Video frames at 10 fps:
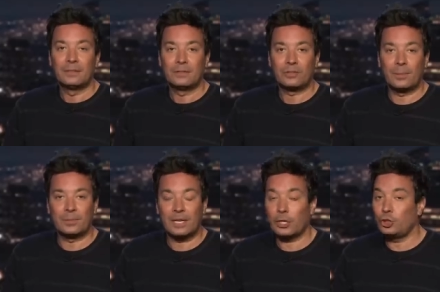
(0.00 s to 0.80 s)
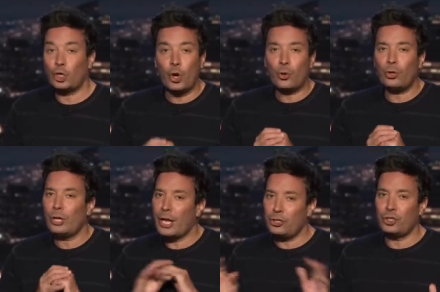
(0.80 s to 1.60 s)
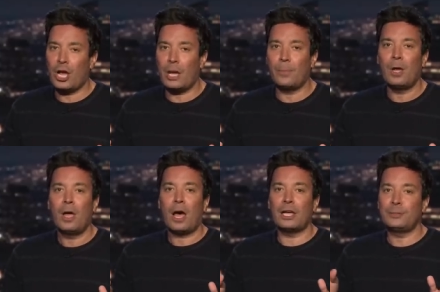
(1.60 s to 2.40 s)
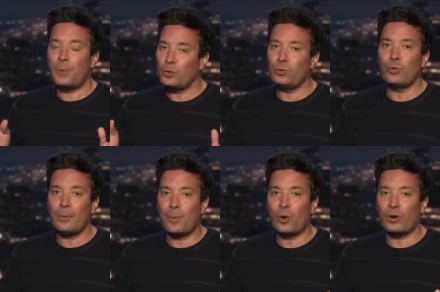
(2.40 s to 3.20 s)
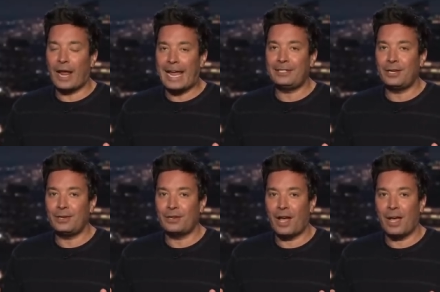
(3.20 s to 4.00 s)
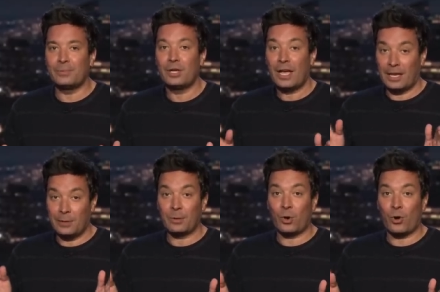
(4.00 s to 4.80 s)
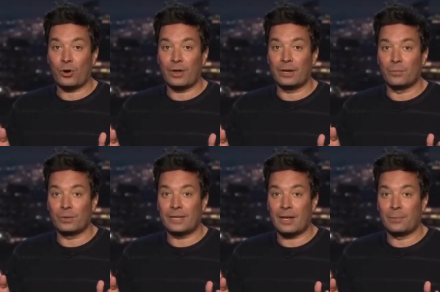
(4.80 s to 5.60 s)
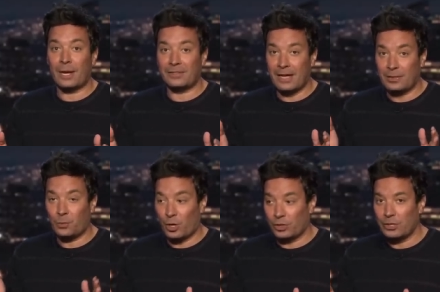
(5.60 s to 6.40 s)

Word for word: Trump was like, total hit job. I spoke to a reporter 18 times, and he recorded it and wrote down my exact words.